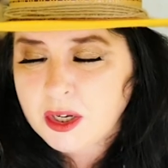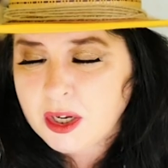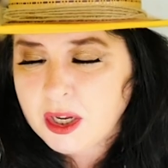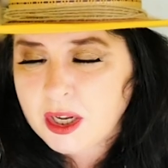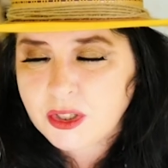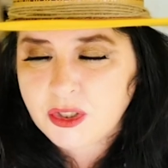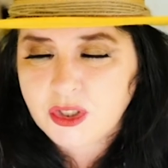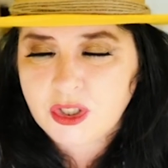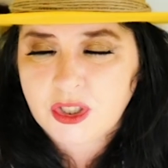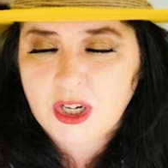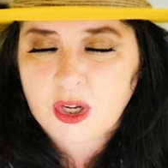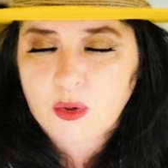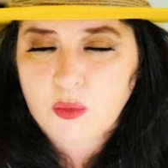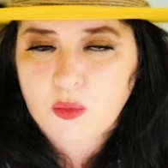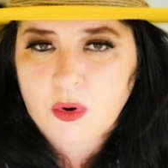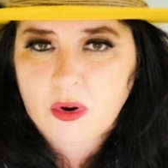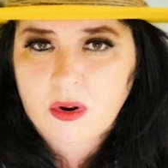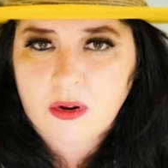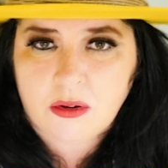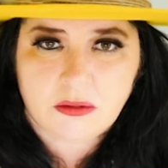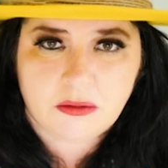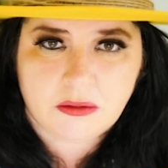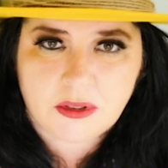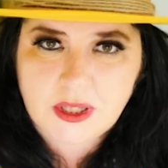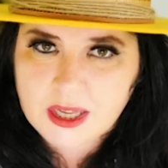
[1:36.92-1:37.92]
And you know
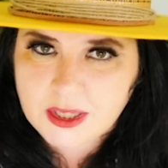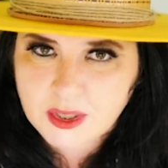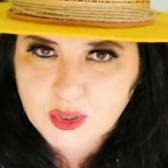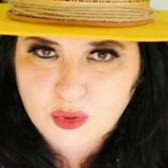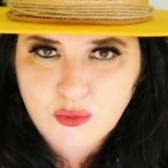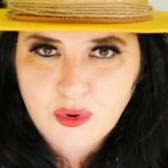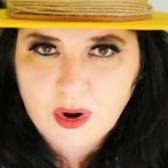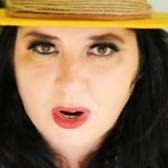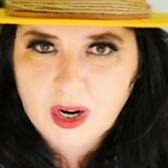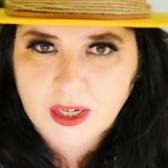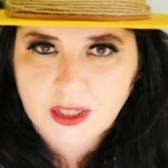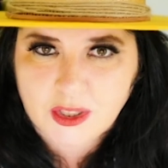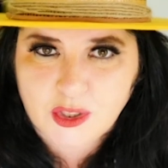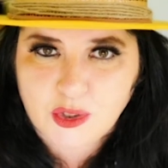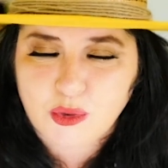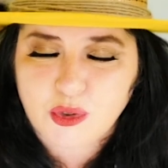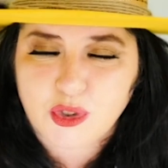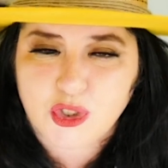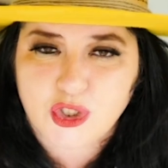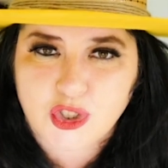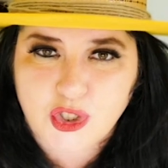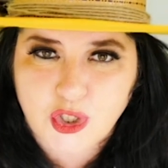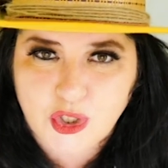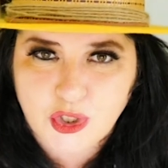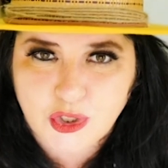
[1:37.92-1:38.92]
what? That's right. You
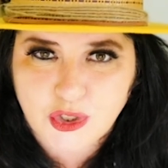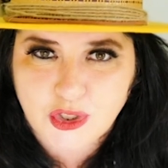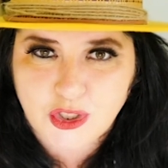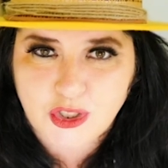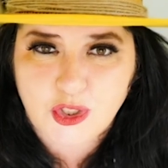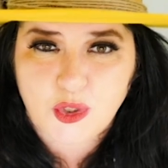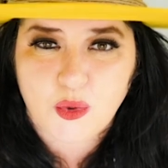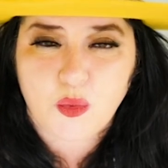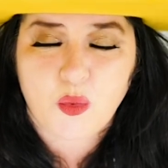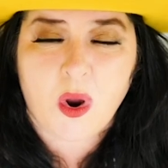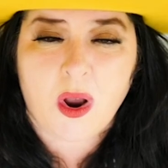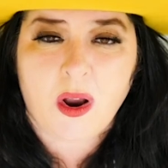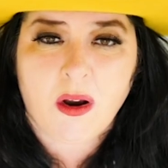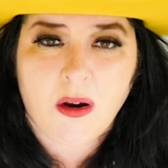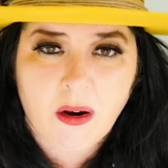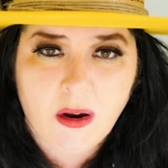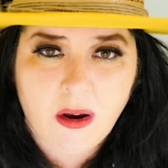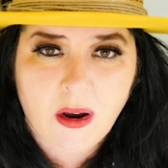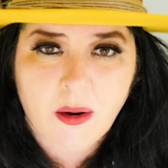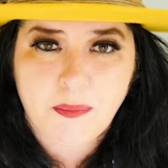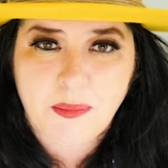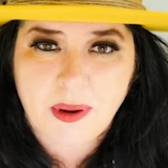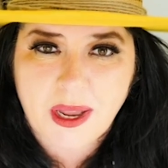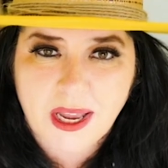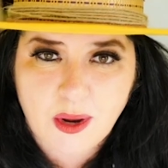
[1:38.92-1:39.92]
should. You
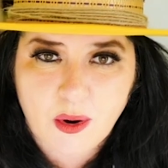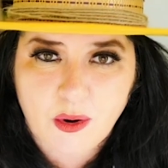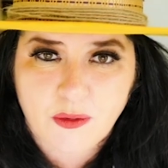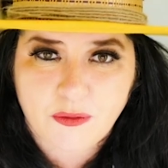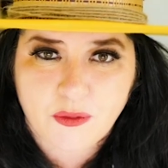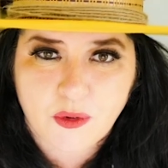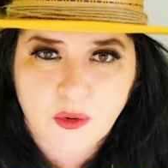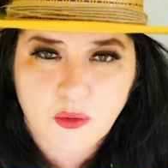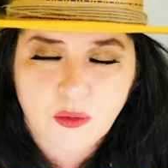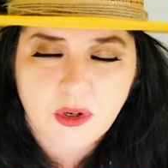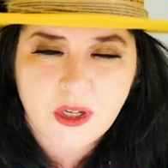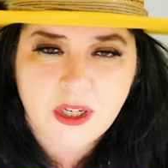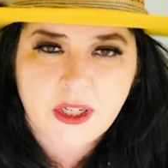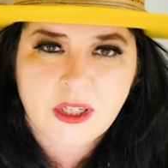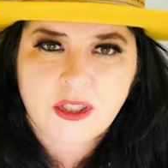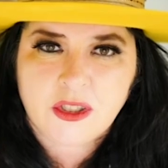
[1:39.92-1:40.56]
are powerful.